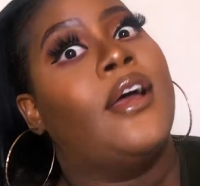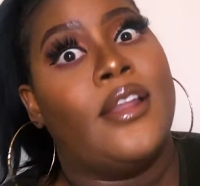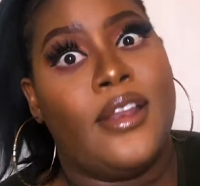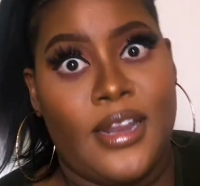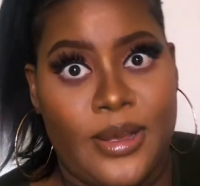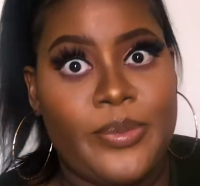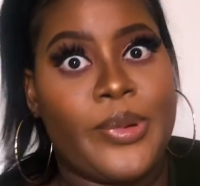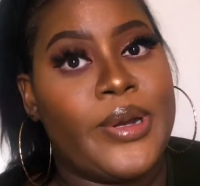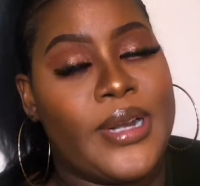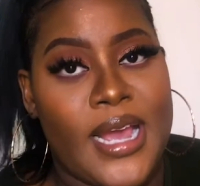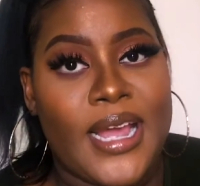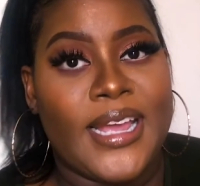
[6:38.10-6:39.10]

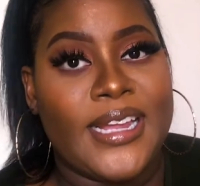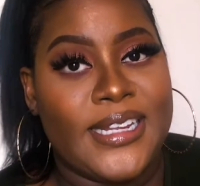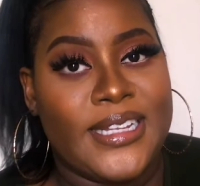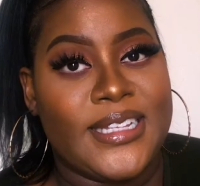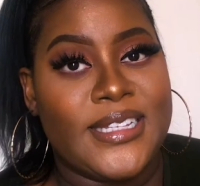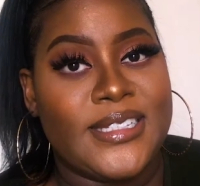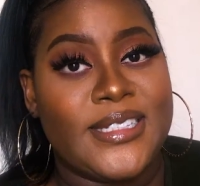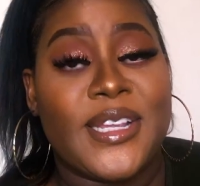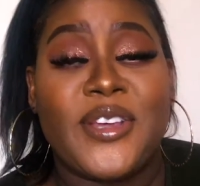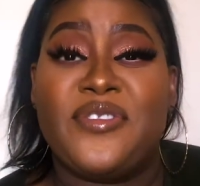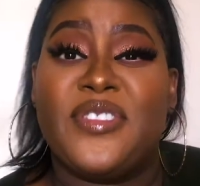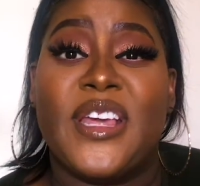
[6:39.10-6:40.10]
Number 9
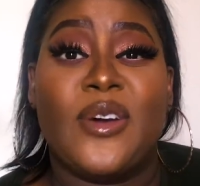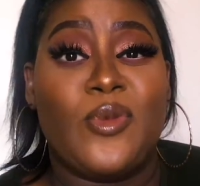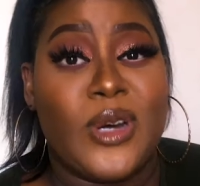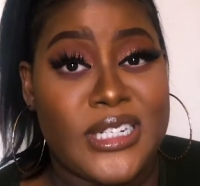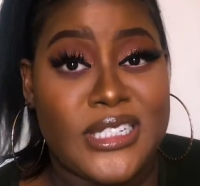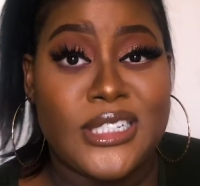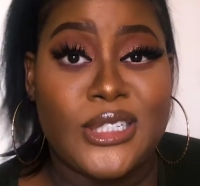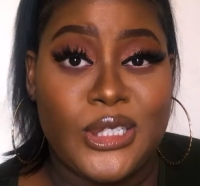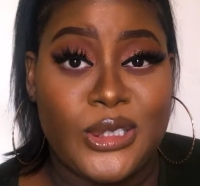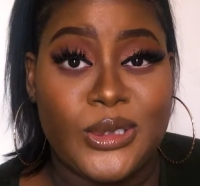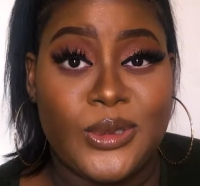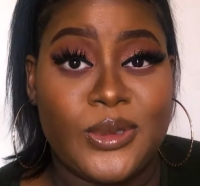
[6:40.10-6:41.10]
is if they wanted
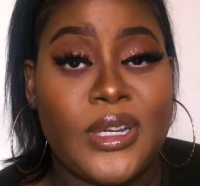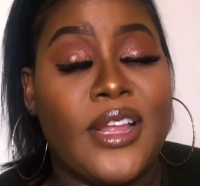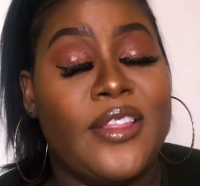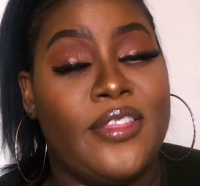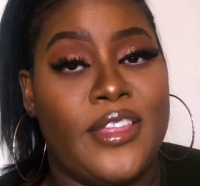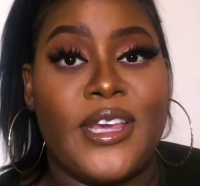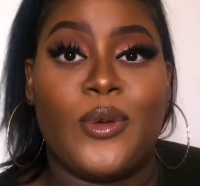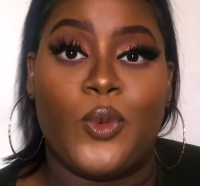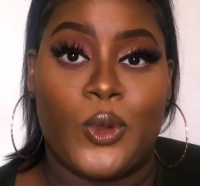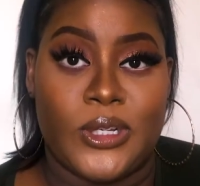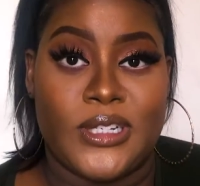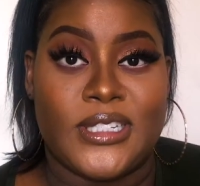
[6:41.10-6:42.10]
to, they
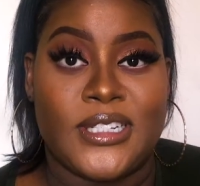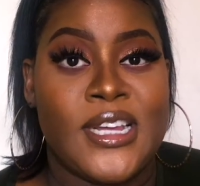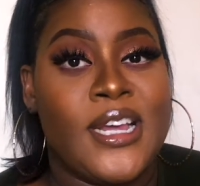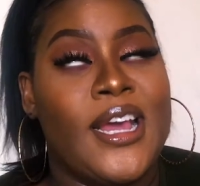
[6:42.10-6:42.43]
would.